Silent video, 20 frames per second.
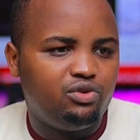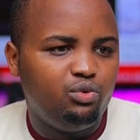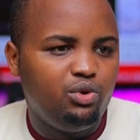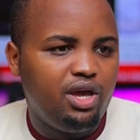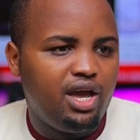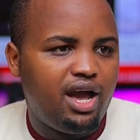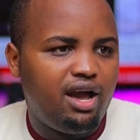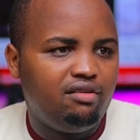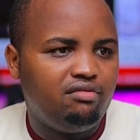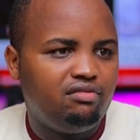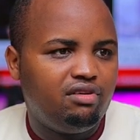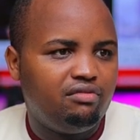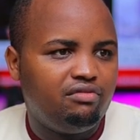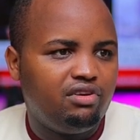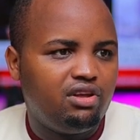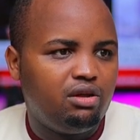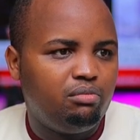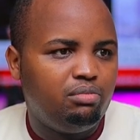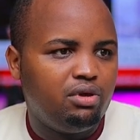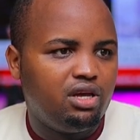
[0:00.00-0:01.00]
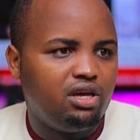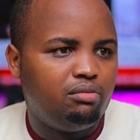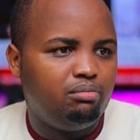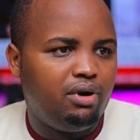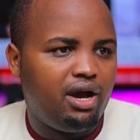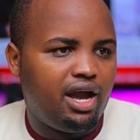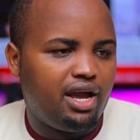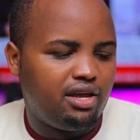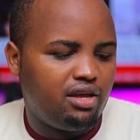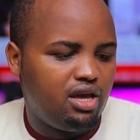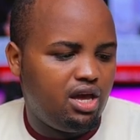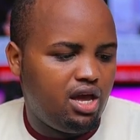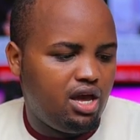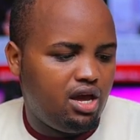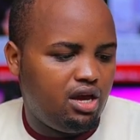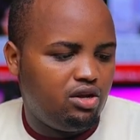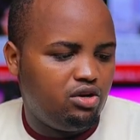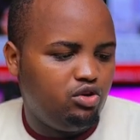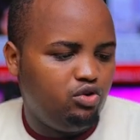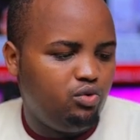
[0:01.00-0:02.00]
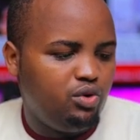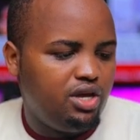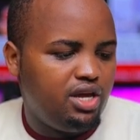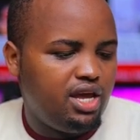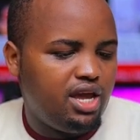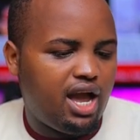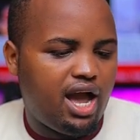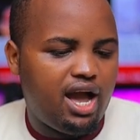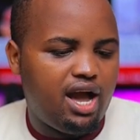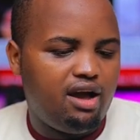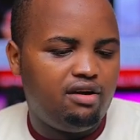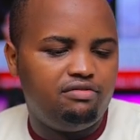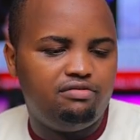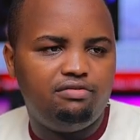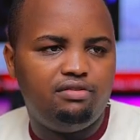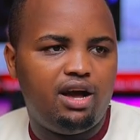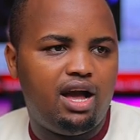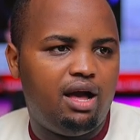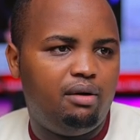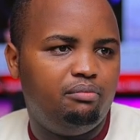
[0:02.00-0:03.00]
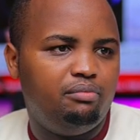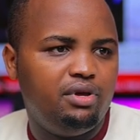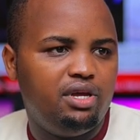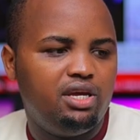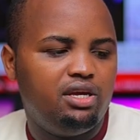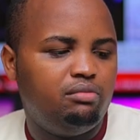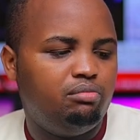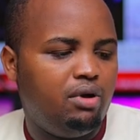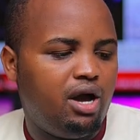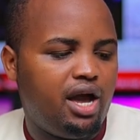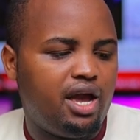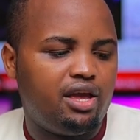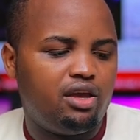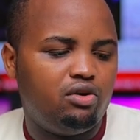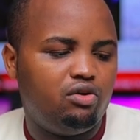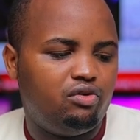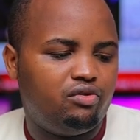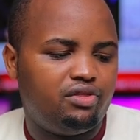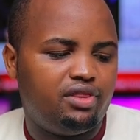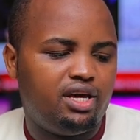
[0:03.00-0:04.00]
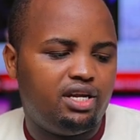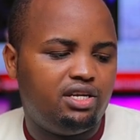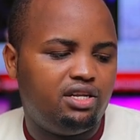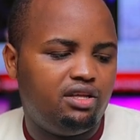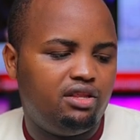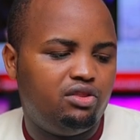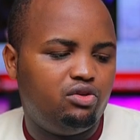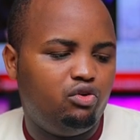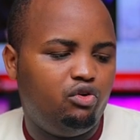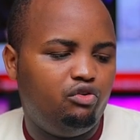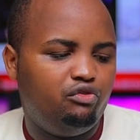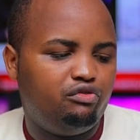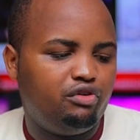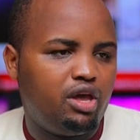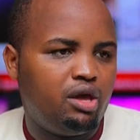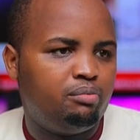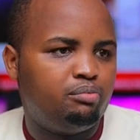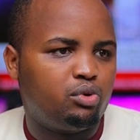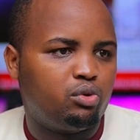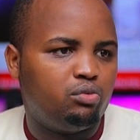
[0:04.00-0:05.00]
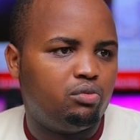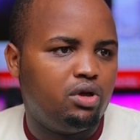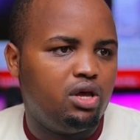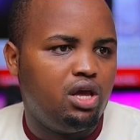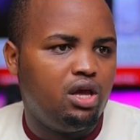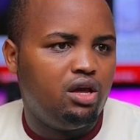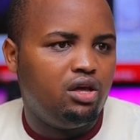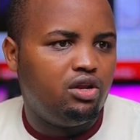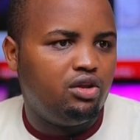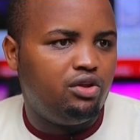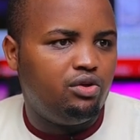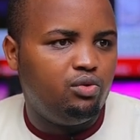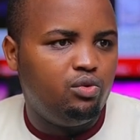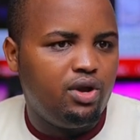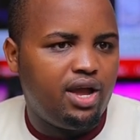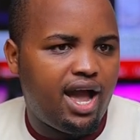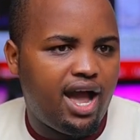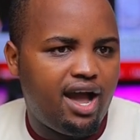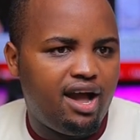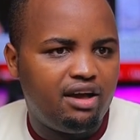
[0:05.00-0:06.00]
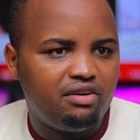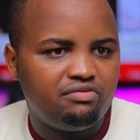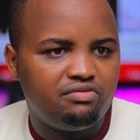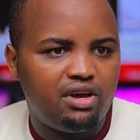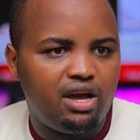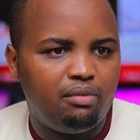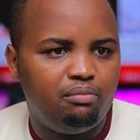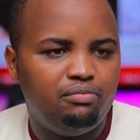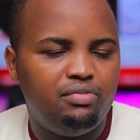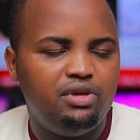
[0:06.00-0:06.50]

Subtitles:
Do we have a very big buy? Do we have a big buy on 13th of April? Do we have a